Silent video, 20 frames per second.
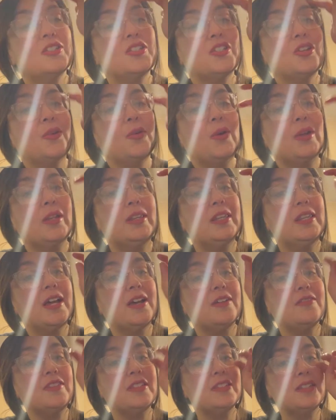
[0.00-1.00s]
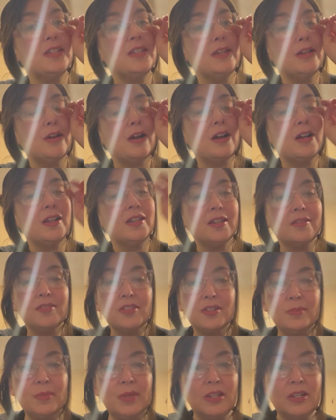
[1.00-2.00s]
So I'd love to see y'all. I'd love
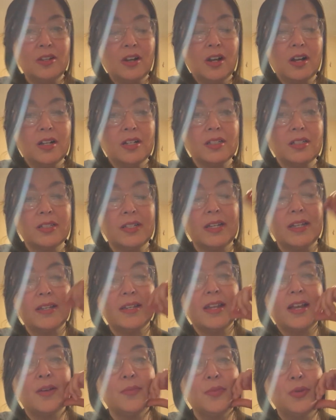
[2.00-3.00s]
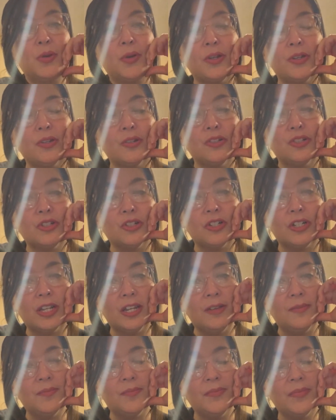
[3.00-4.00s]
to meet y'all and help you on your
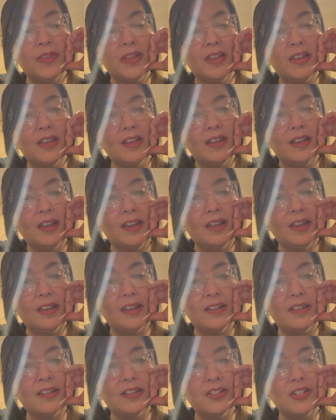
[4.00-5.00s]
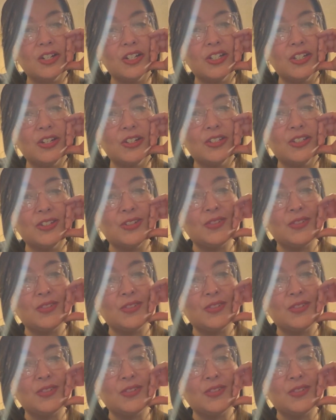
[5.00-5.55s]
journey. And I'll talk to y'all soon.